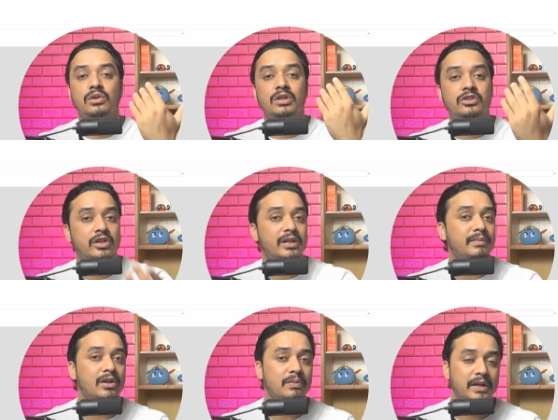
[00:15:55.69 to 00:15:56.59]
called string
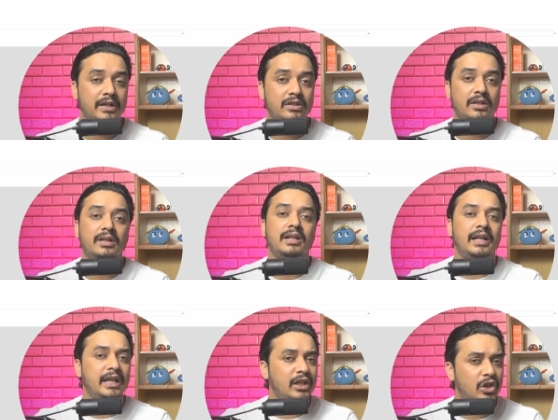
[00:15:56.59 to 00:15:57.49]
manipulation,
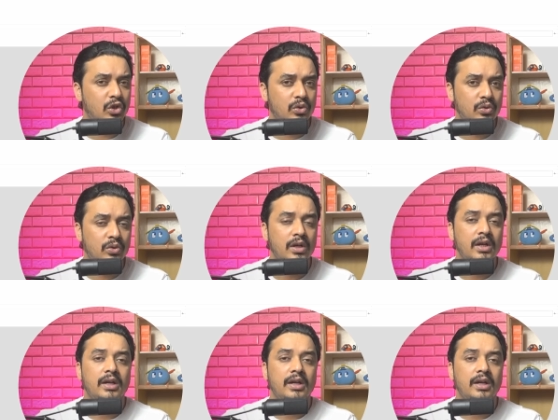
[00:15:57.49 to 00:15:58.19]
link queue,